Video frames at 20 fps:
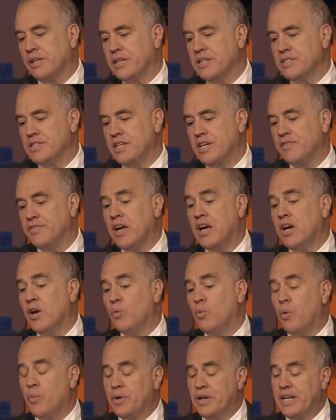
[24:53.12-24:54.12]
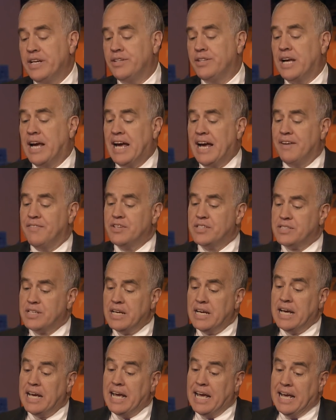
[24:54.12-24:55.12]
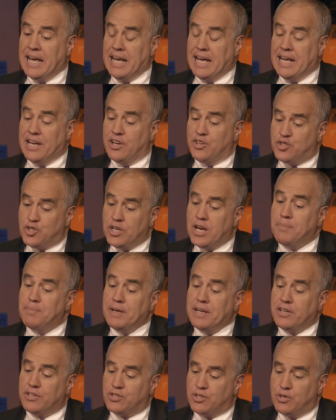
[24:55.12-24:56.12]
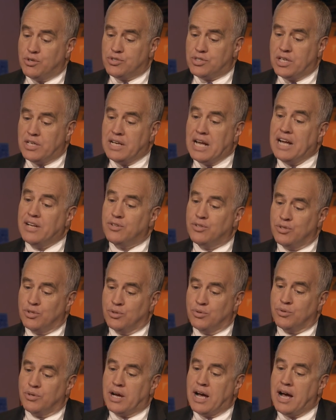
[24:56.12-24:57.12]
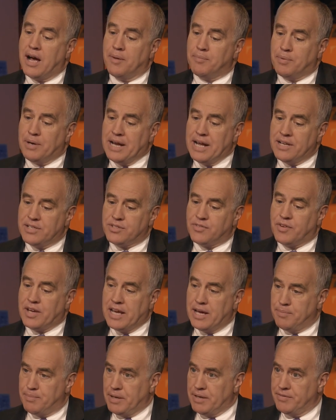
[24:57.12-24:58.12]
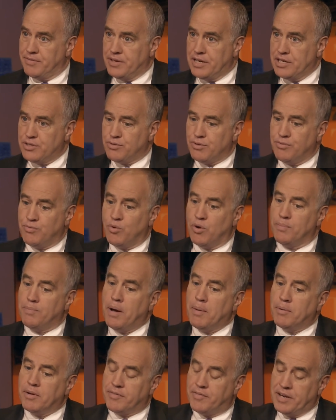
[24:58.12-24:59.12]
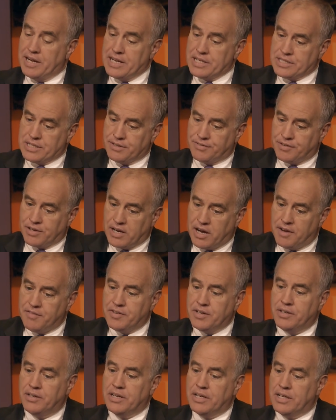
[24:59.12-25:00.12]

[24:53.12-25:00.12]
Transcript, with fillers: conceived. What we need to have is it should not be an excuse to not do comprehensive campaign finance reform, public financing for governor,